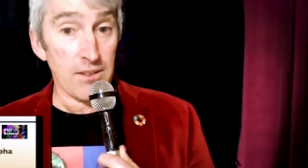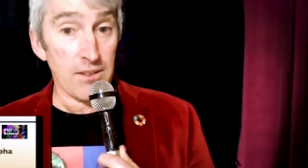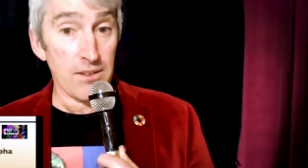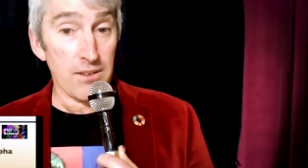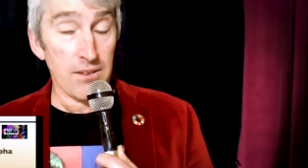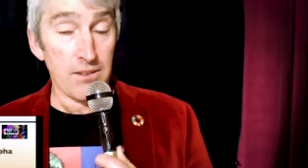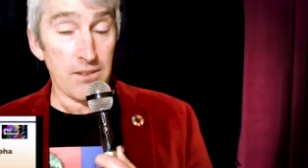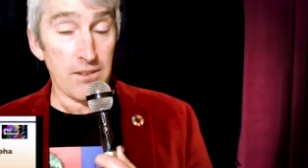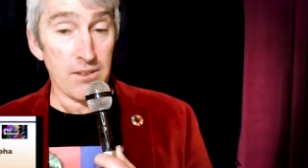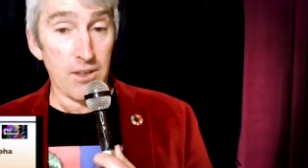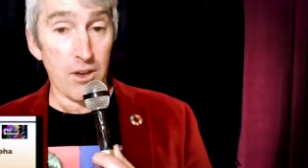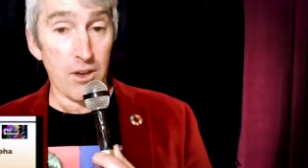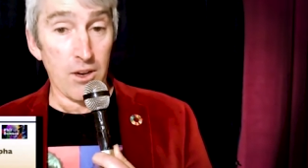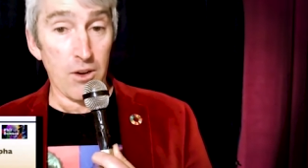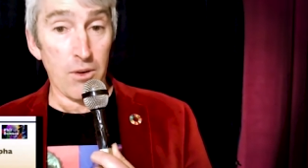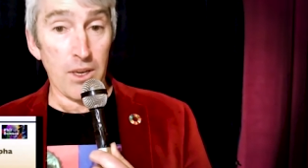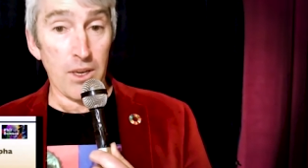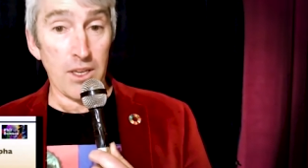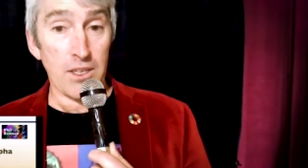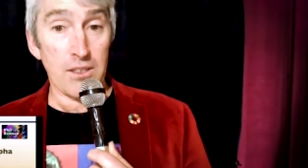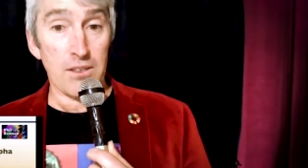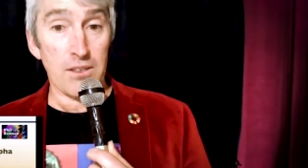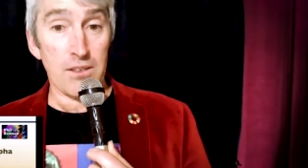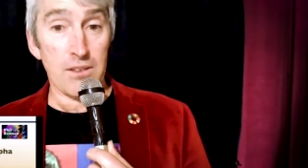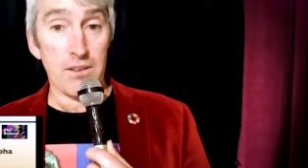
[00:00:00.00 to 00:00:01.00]
So
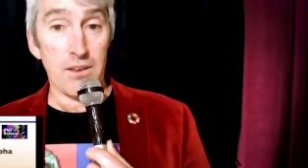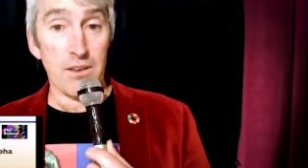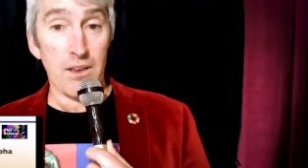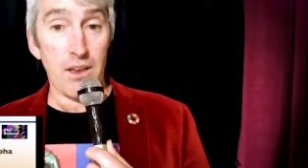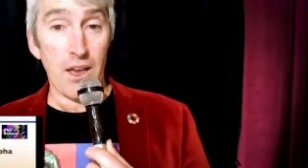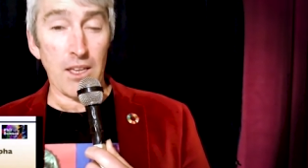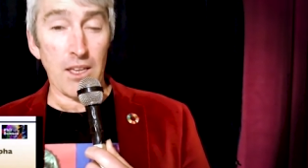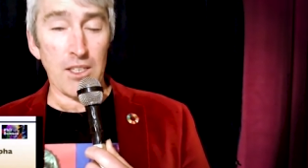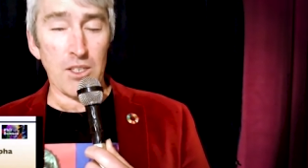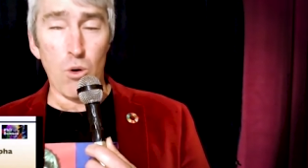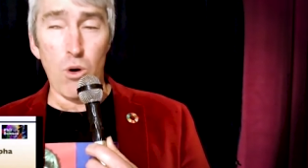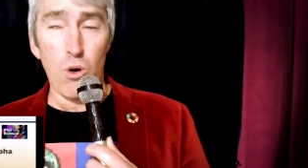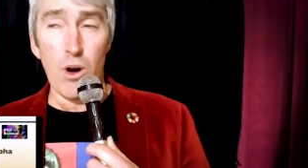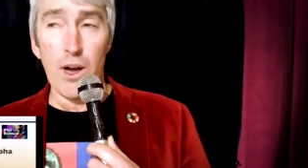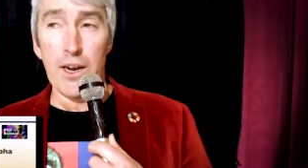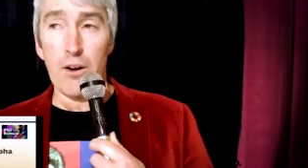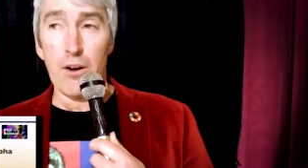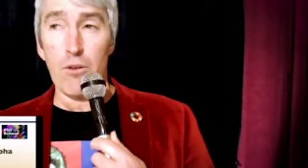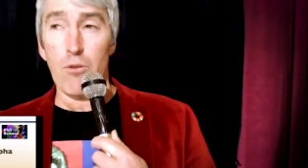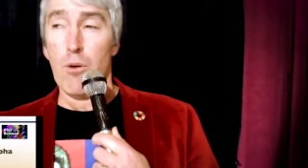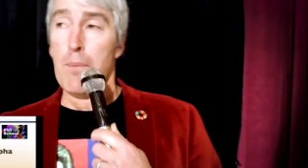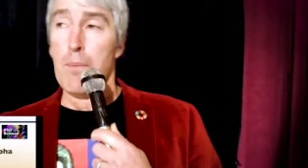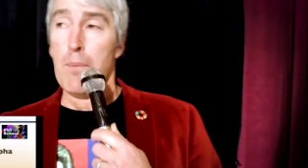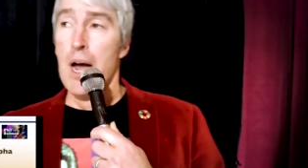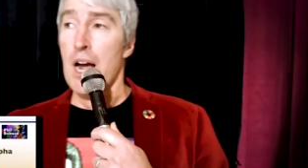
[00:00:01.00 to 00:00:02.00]
it's, it's quite a
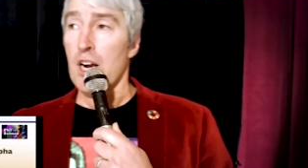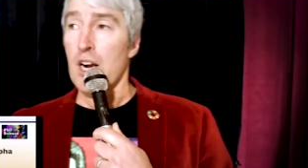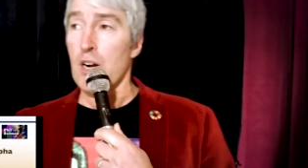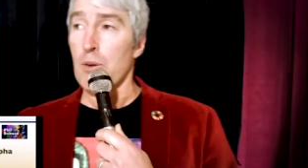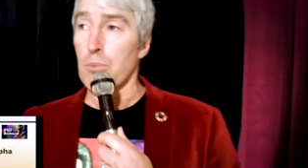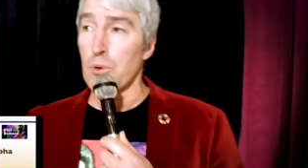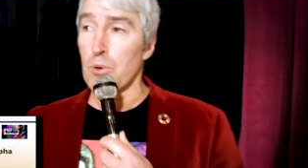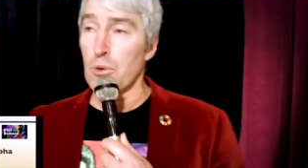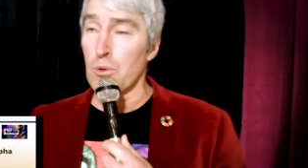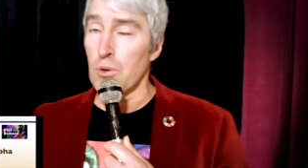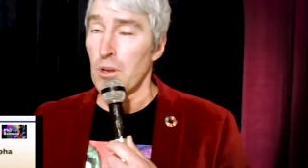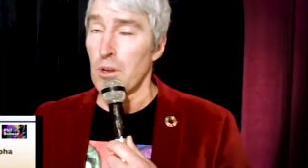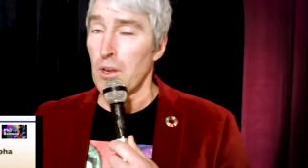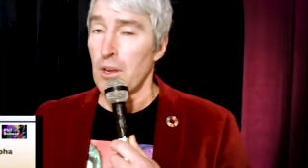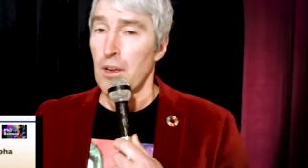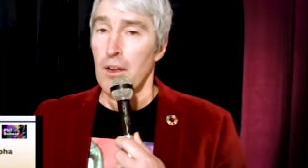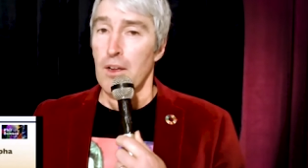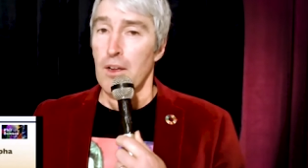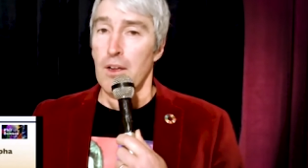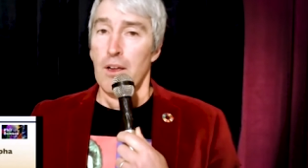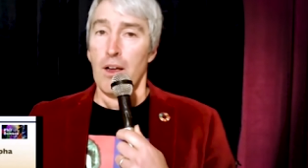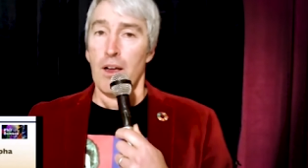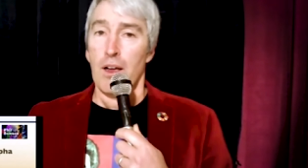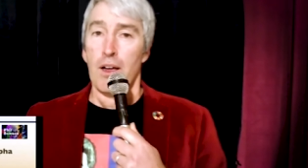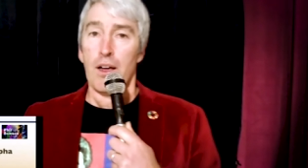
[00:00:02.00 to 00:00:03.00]
remarkable
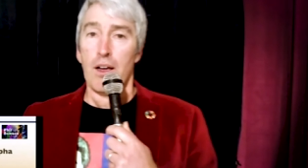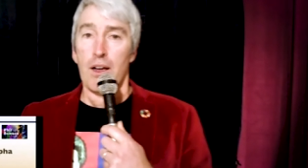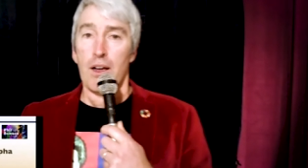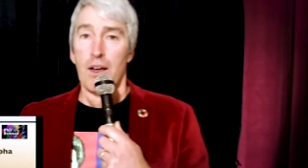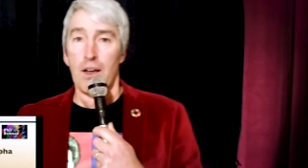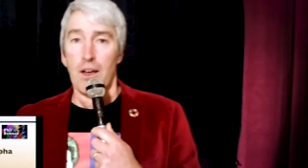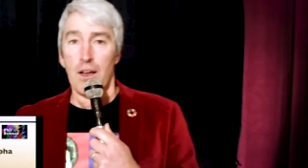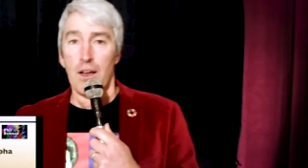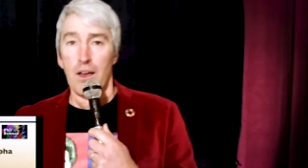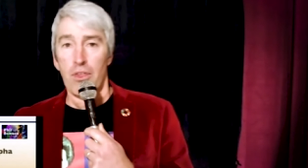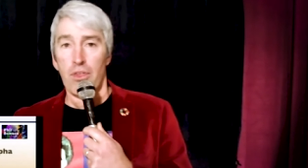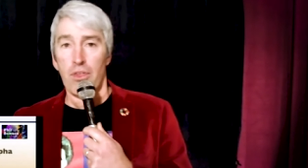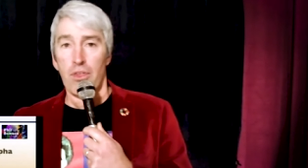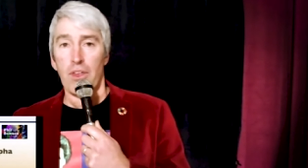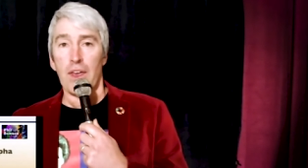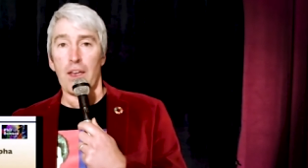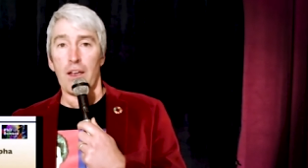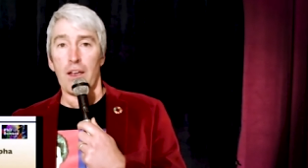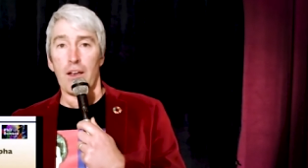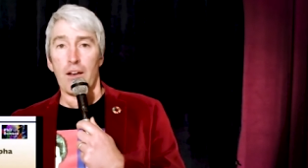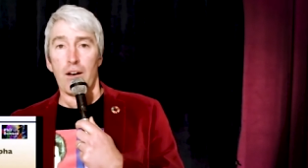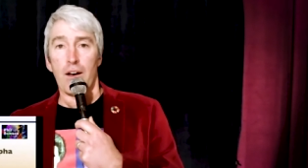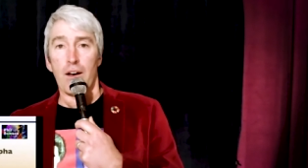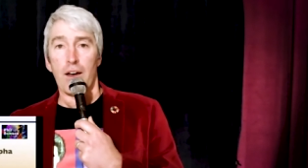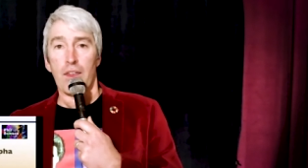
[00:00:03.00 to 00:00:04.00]
uh, thing, I
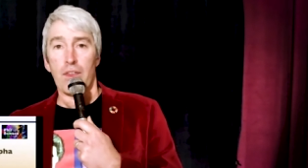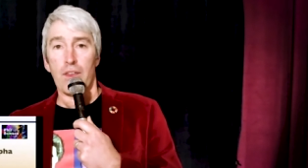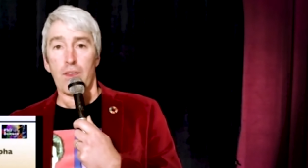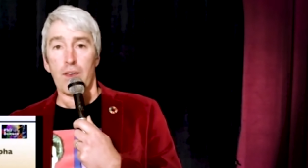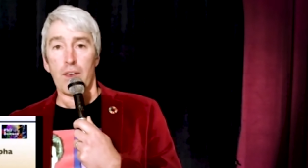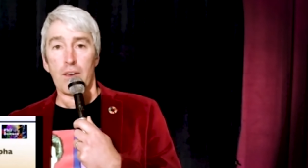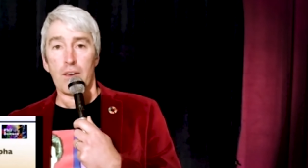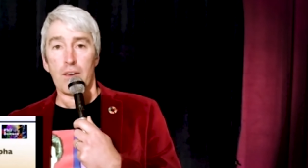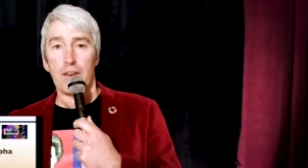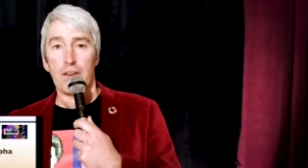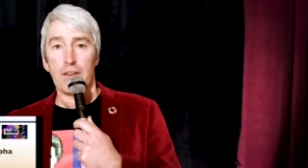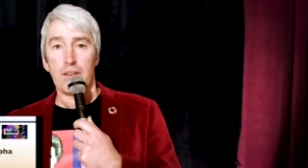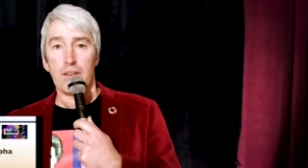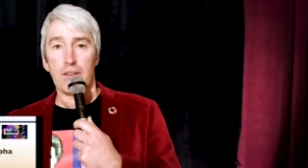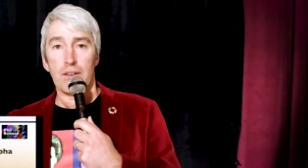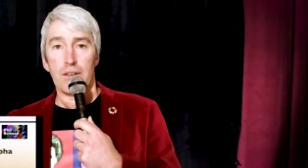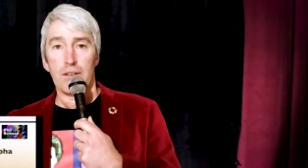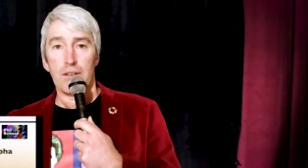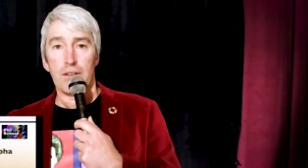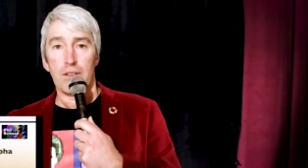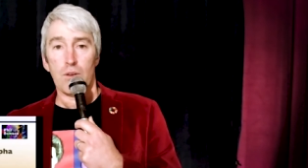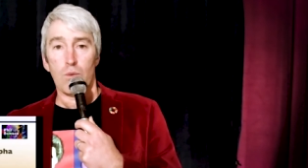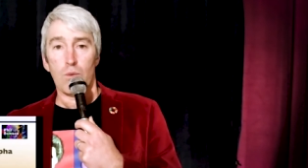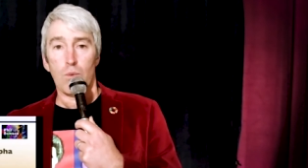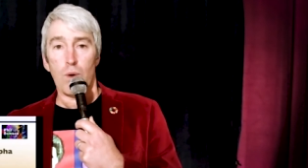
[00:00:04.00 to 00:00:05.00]
think, the
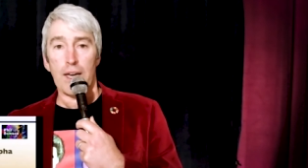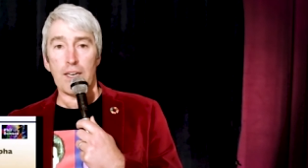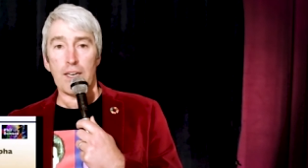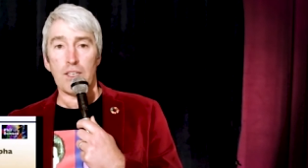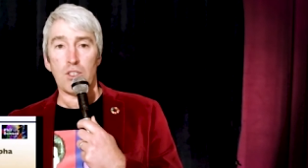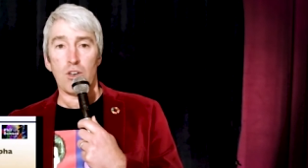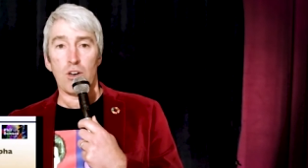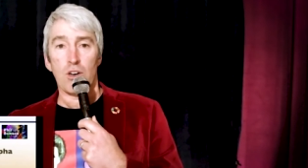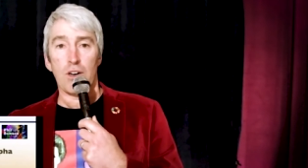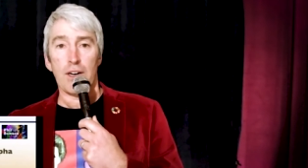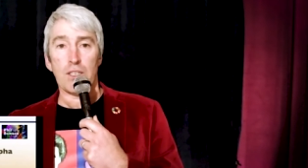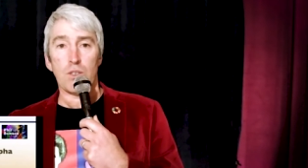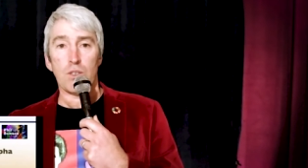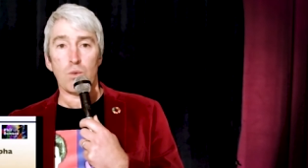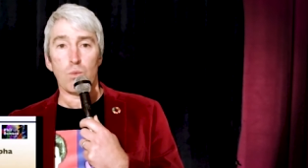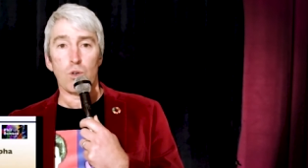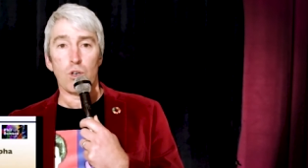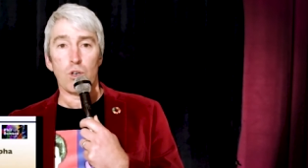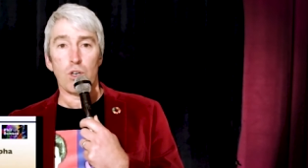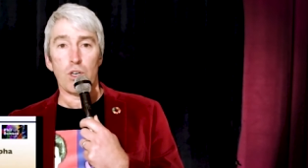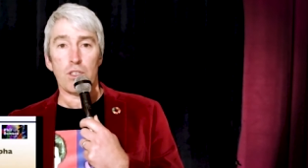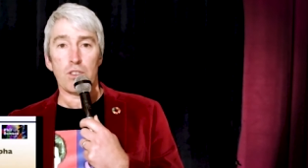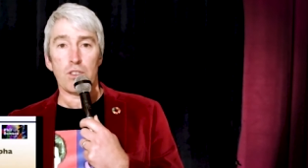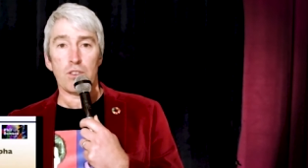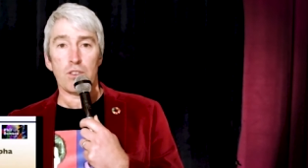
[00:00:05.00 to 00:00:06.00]
way science
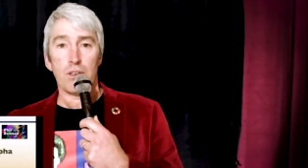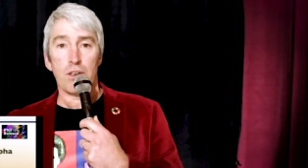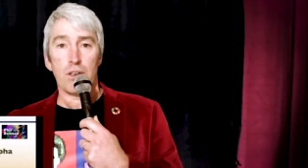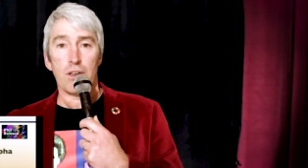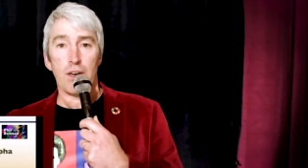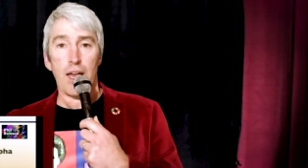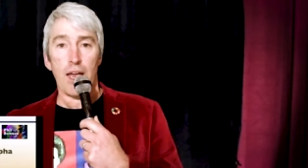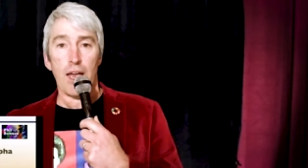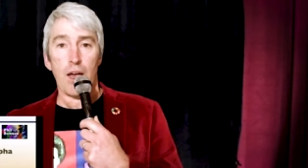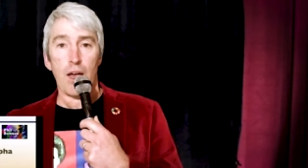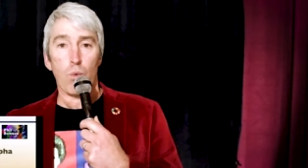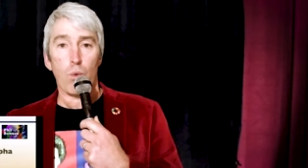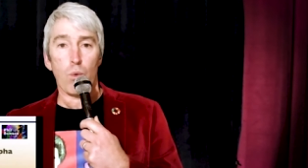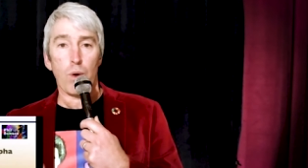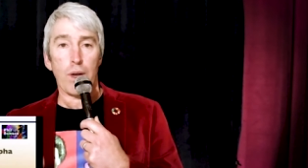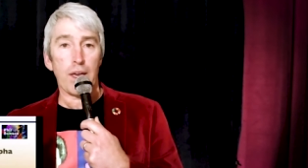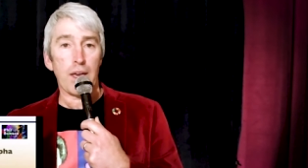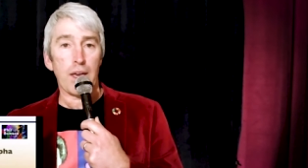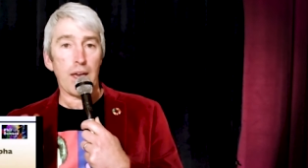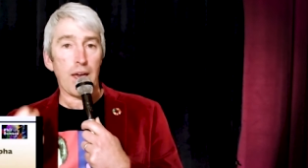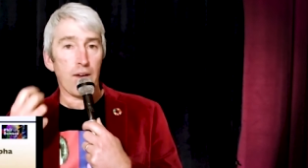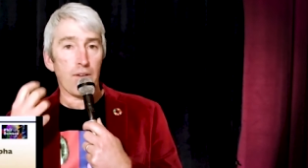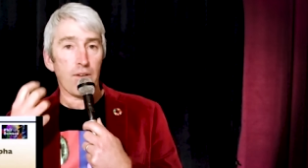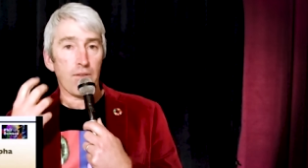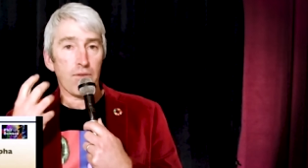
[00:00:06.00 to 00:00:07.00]
works and how we
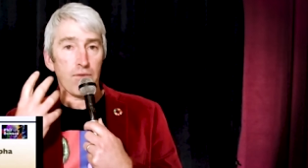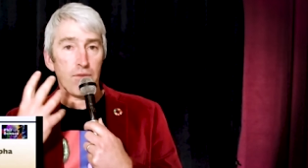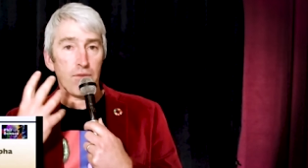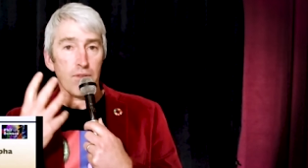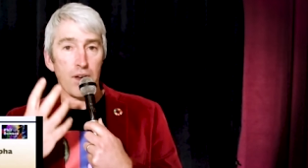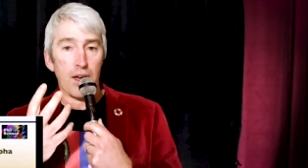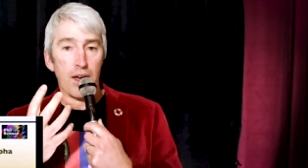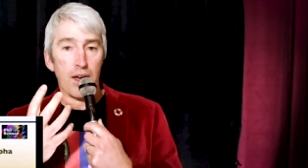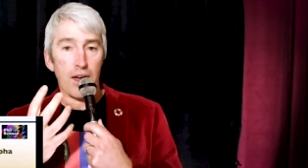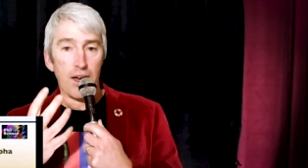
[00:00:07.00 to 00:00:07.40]
have, uh,